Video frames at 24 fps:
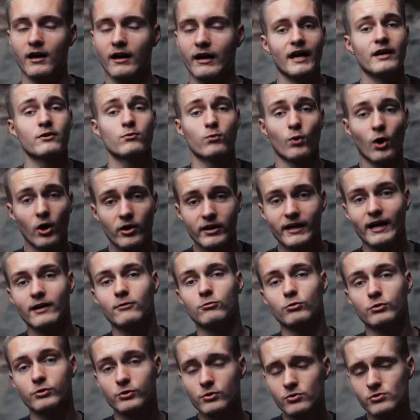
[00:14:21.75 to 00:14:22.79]
And what I
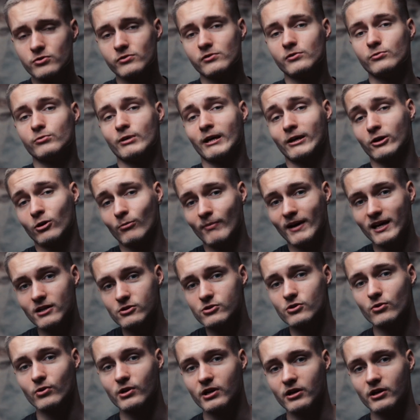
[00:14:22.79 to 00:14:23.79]
would usually recommend you